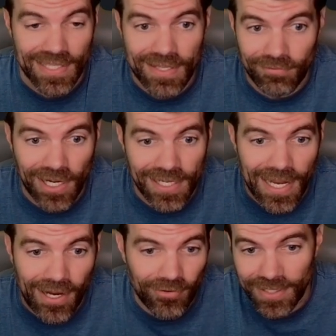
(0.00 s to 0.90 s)
right
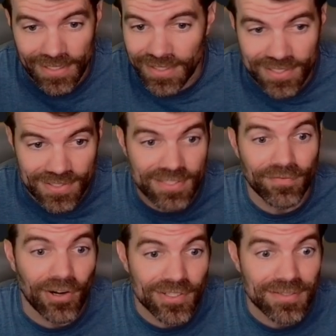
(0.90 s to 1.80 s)
now, at least as
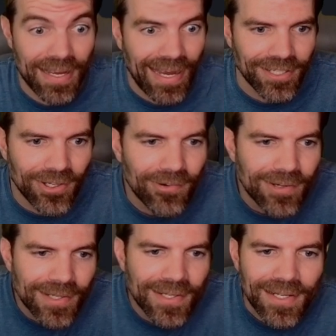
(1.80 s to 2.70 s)
far as I know.
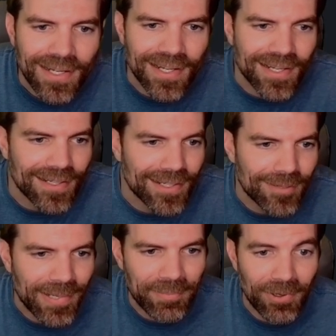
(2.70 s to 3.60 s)

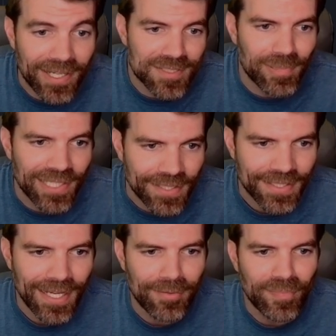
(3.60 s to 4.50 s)
I'm no expert on
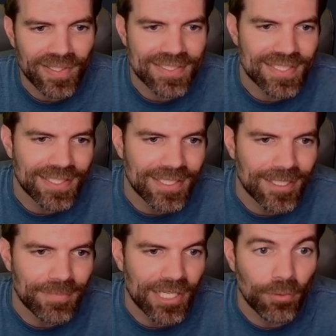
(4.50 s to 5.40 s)
that, but
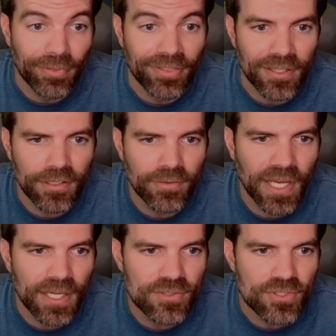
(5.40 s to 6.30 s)
I don't think you
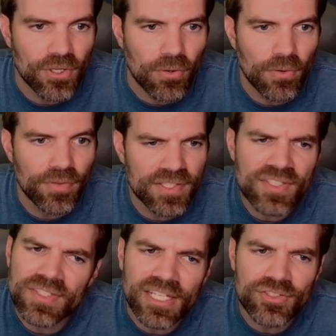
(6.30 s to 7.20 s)
can. So this
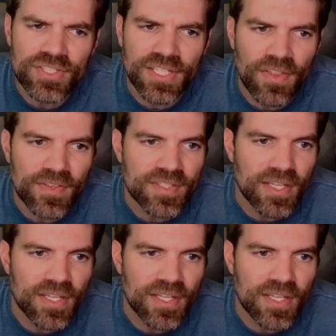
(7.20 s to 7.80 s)
is interesting that they say